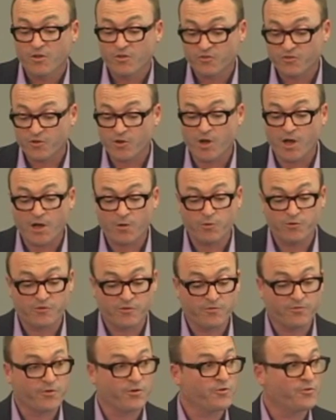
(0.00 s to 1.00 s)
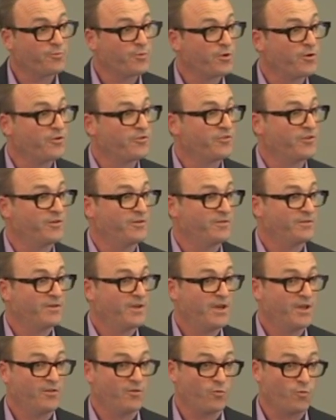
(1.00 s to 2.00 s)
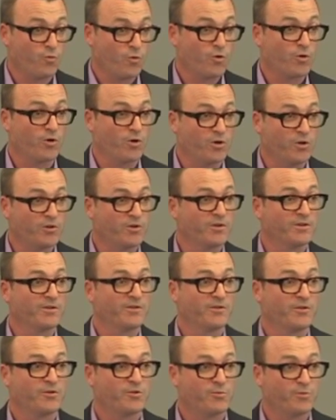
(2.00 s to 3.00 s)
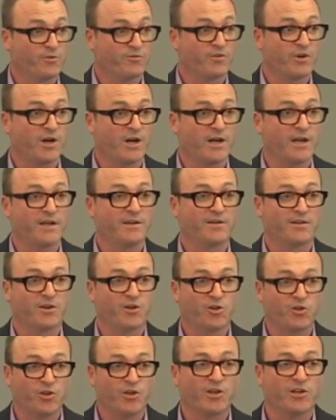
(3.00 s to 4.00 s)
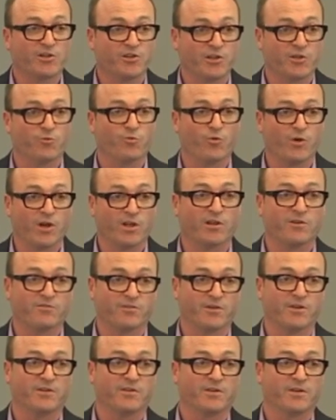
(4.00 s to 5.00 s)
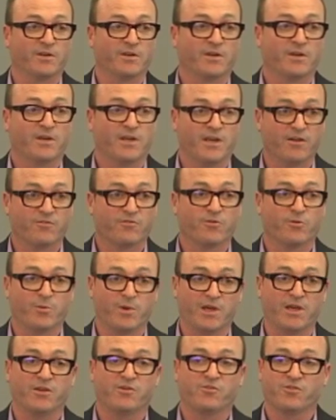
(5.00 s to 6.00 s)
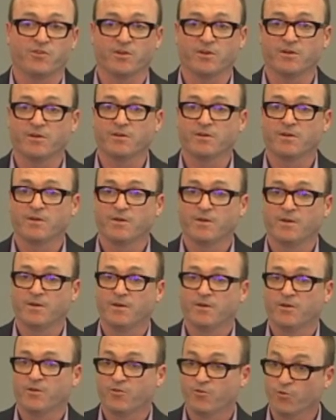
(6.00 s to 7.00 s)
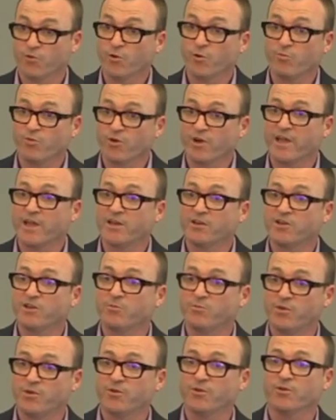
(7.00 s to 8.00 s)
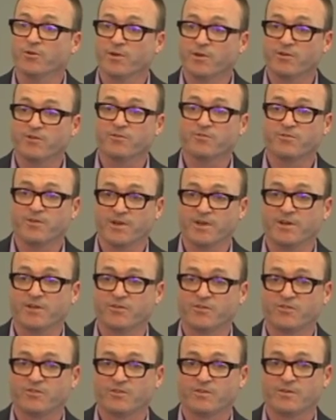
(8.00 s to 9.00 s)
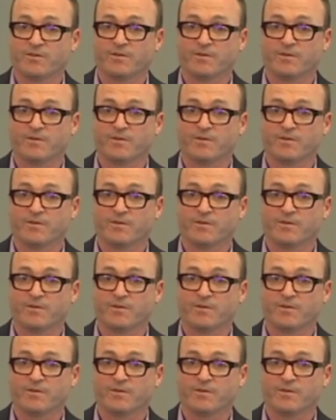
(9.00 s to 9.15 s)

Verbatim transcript: Scott was the first person in the world to provide clinically relevant information through a brain-computer interface.